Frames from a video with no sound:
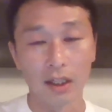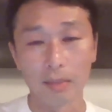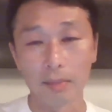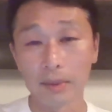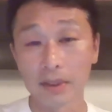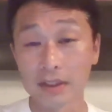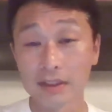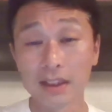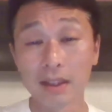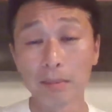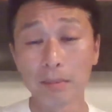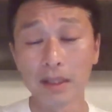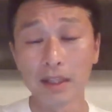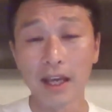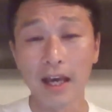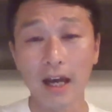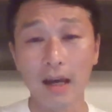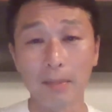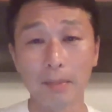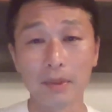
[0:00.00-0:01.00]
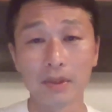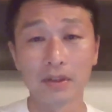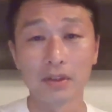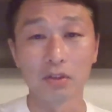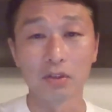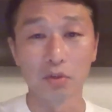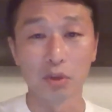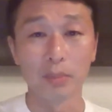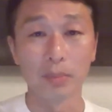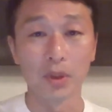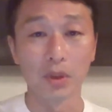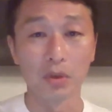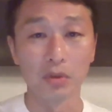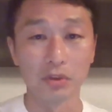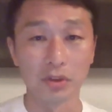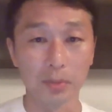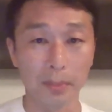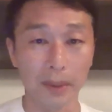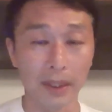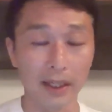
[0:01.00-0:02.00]
But the same thing happened to crypto in
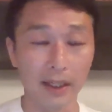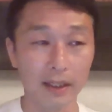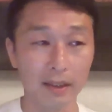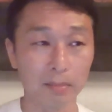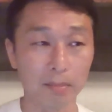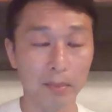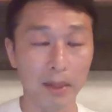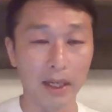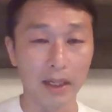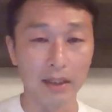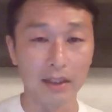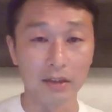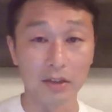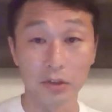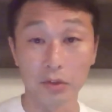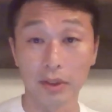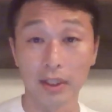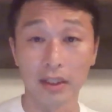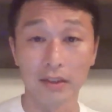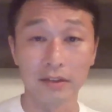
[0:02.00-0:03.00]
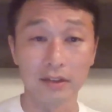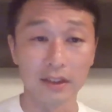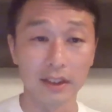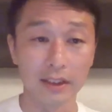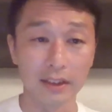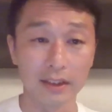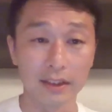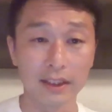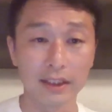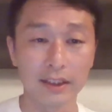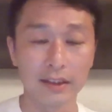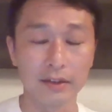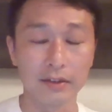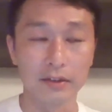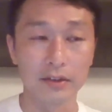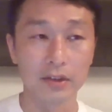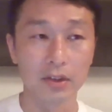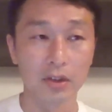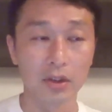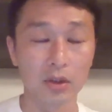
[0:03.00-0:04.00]
Japan back in 2018.
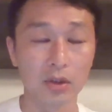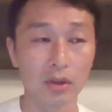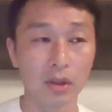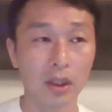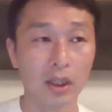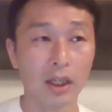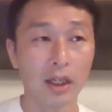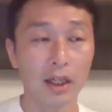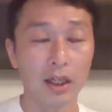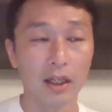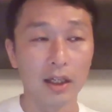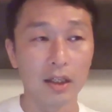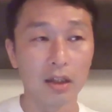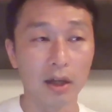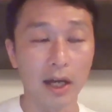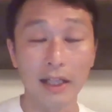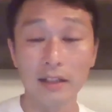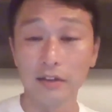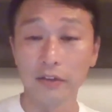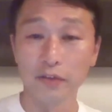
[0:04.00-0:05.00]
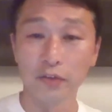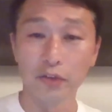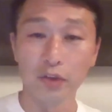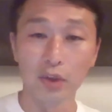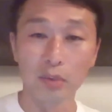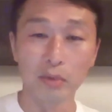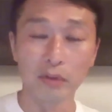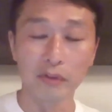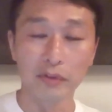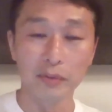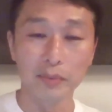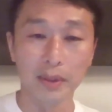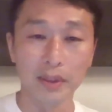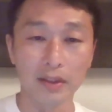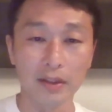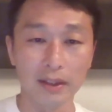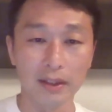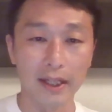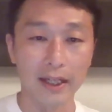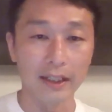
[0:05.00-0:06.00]
So as a firm, we've
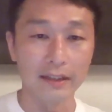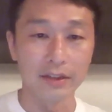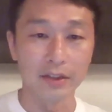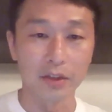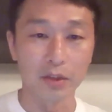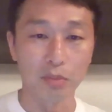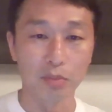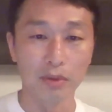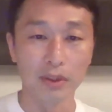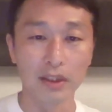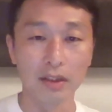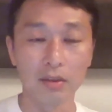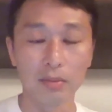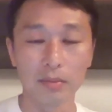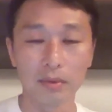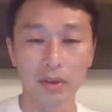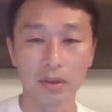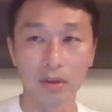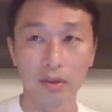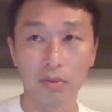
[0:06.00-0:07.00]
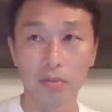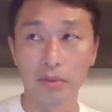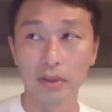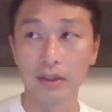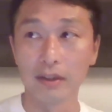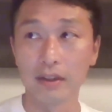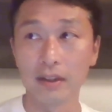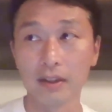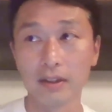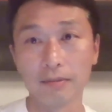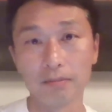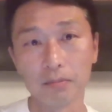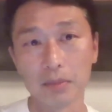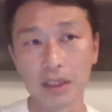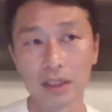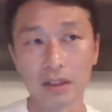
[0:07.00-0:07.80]
spent the last three